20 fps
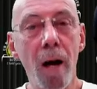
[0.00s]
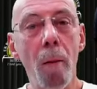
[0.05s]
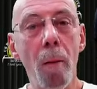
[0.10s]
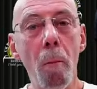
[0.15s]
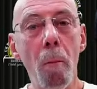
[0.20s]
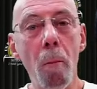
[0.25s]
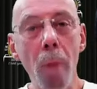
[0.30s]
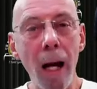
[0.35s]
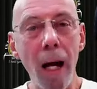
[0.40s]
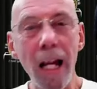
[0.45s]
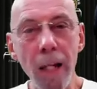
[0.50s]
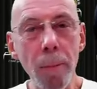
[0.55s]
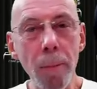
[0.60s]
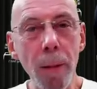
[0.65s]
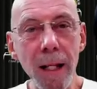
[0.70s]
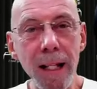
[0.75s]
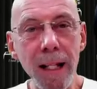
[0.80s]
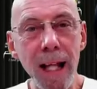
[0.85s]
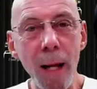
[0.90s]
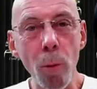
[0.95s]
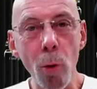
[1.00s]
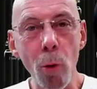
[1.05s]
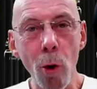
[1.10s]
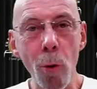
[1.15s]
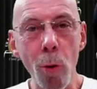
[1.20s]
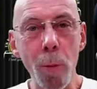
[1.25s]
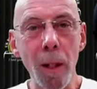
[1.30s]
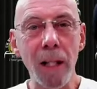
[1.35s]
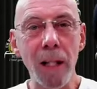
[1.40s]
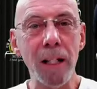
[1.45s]
Maybe there
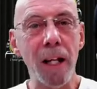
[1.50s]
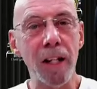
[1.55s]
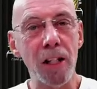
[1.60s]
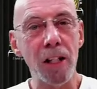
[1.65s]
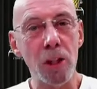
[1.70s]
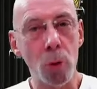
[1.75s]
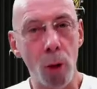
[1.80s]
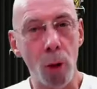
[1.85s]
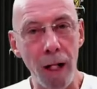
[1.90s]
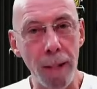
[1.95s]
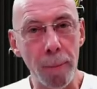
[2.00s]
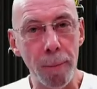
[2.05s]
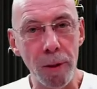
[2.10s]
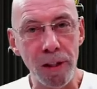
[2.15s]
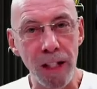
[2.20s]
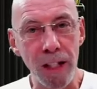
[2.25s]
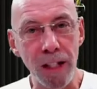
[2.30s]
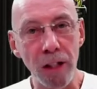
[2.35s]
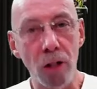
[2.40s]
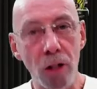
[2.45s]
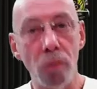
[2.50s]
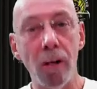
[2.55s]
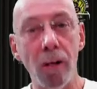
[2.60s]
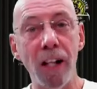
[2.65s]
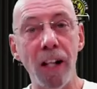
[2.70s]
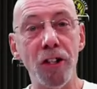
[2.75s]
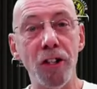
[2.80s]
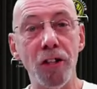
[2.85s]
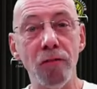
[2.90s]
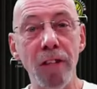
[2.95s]
will be another 20%
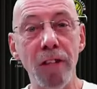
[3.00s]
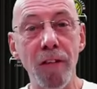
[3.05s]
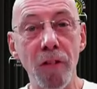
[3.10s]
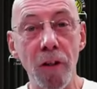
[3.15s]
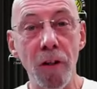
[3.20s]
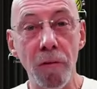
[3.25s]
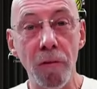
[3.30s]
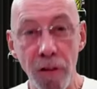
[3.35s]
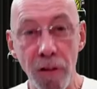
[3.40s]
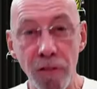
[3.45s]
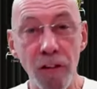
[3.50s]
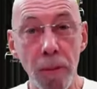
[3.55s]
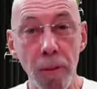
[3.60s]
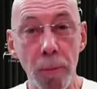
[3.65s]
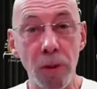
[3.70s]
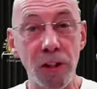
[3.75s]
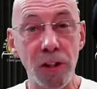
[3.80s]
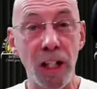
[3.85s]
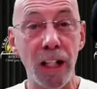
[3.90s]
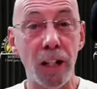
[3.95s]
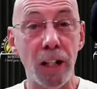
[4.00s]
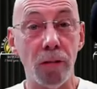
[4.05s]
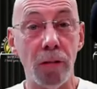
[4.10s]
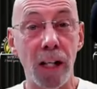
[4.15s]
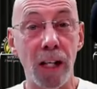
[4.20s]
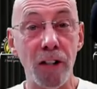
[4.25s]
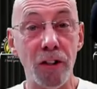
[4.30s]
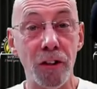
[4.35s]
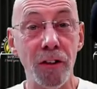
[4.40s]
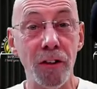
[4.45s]
correction, or even a 50%
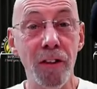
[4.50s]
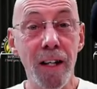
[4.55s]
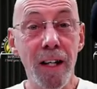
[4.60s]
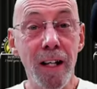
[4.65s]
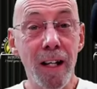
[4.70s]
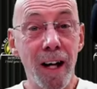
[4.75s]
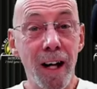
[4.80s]
correction,